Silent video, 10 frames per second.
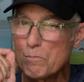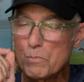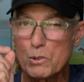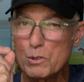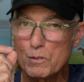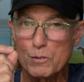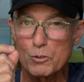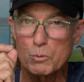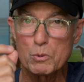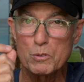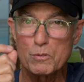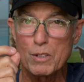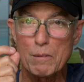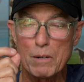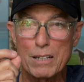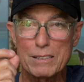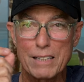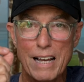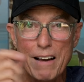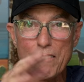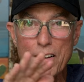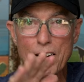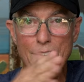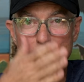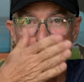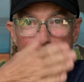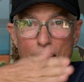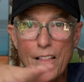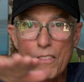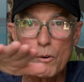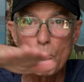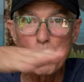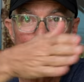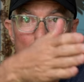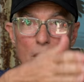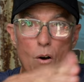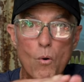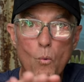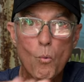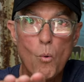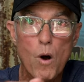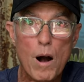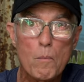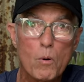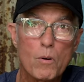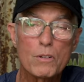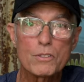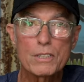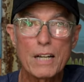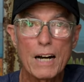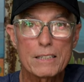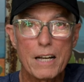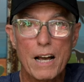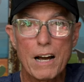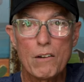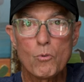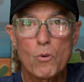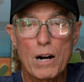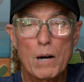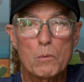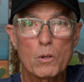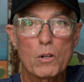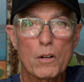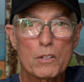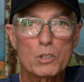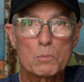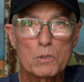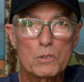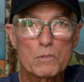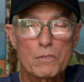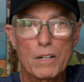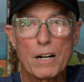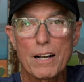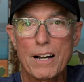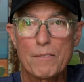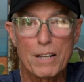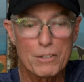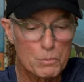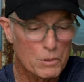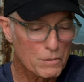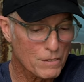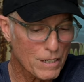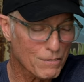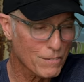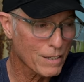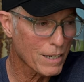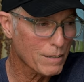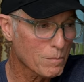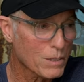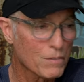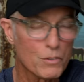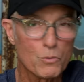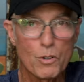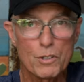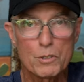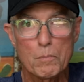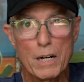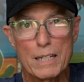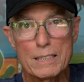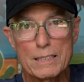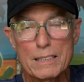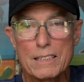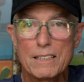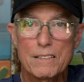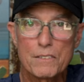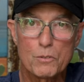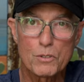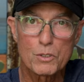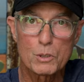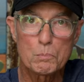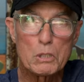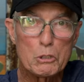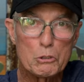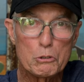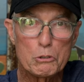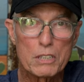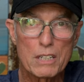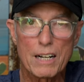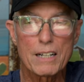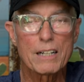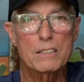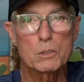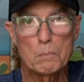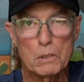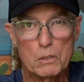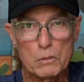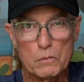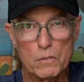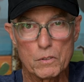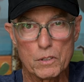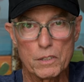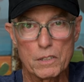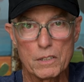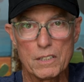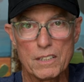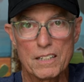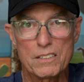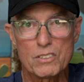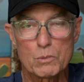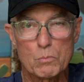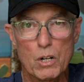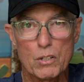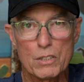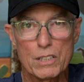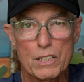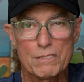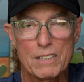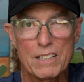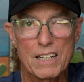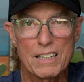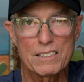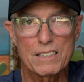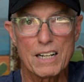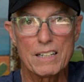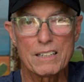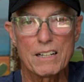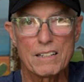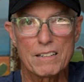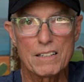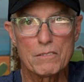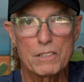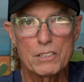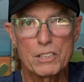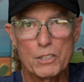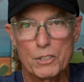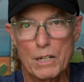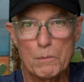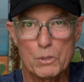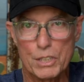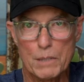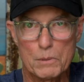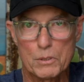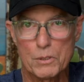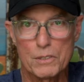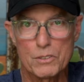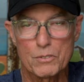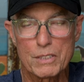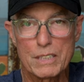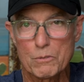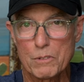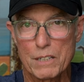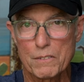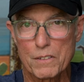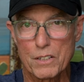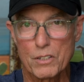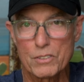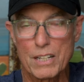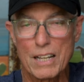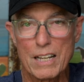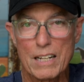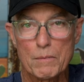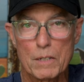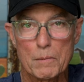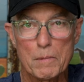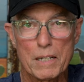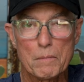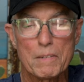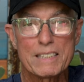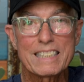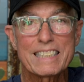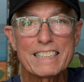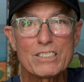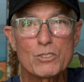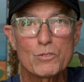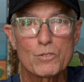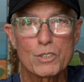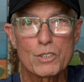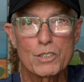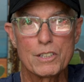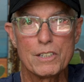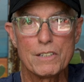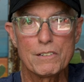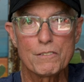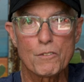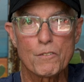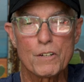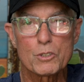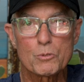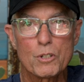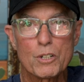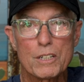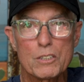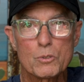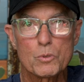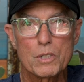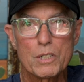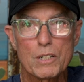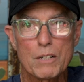Beautiful spoon fly bodies that have the right wobble. You got to have wobble on a spoon fly. I'm not a spoon fly fan, but if you want the bodies, if you want the spoon, I got the spoon for you. And it's small enough, and it's got the teardrop shape to it. So get ready for those. And I'm going to make them in silver for freshwater as well.